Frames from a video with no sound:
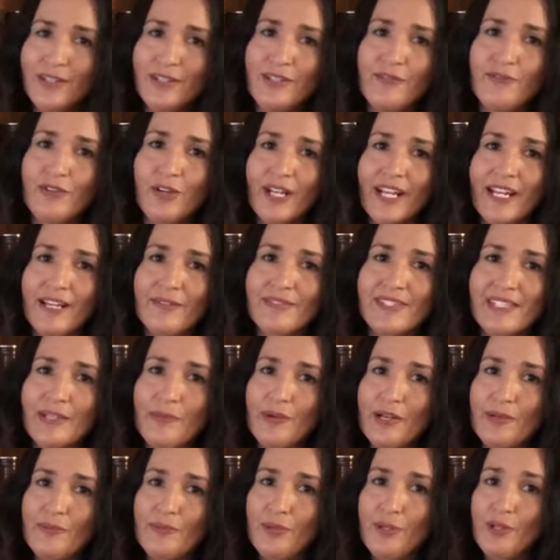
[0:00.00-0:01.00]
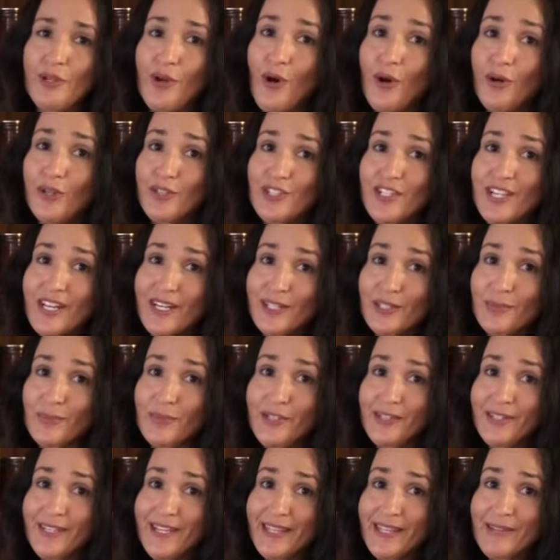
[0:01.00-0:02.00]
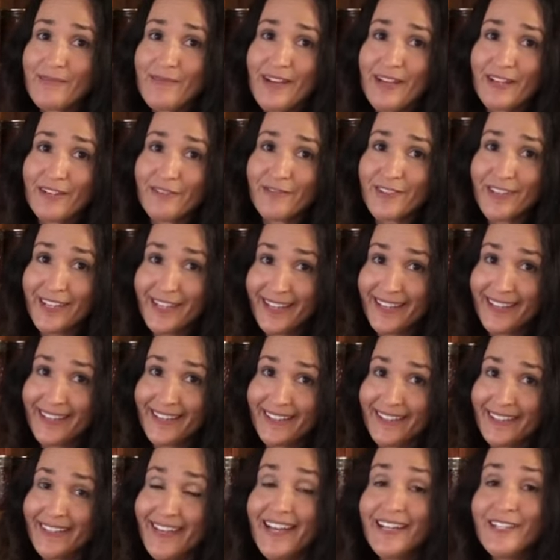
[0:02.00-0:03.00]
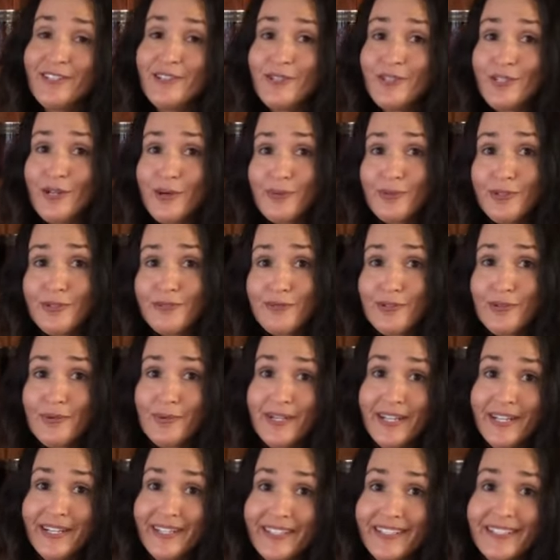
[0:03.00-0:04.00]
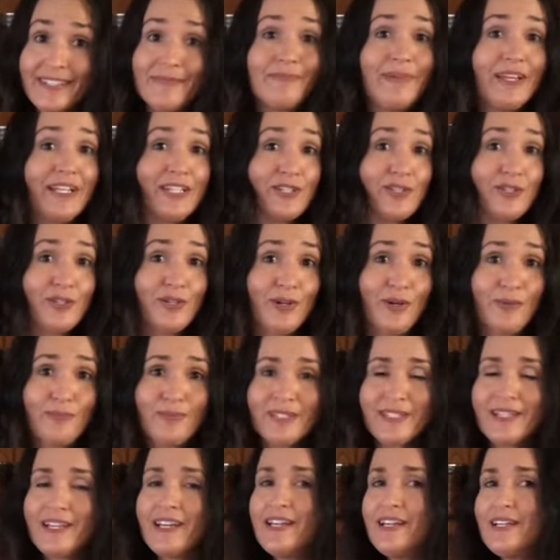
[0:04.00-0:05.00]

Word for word: You've got to have somewhere to put your hot jars when you get them out of the canner, and you don't want to ruin any bench tops.